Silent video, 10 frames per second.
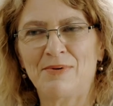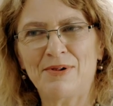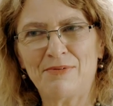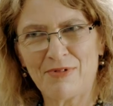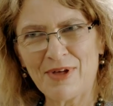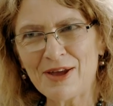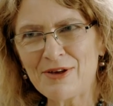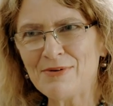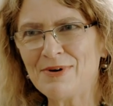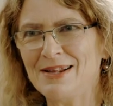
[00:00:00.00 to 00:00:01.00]
Well,
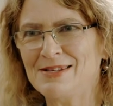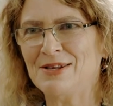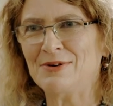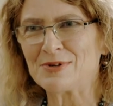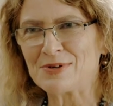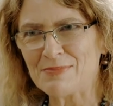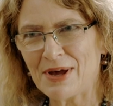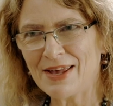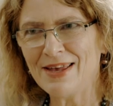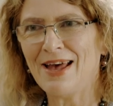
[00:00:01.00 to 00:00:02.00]
thank you, Elisa
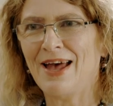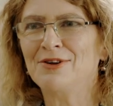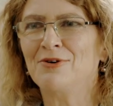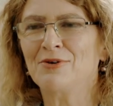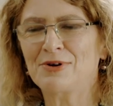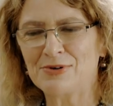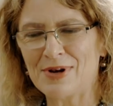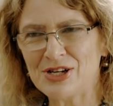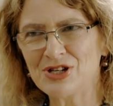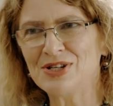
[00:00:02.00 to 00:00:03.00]
Uusimäki, and
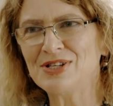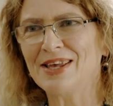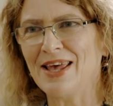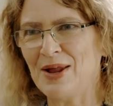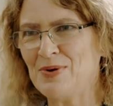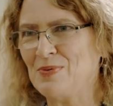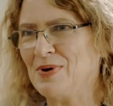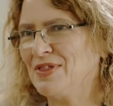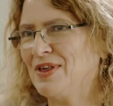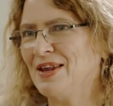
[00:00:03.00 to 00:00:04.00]
congratulations again
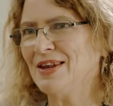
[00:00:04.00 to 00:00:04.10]
with the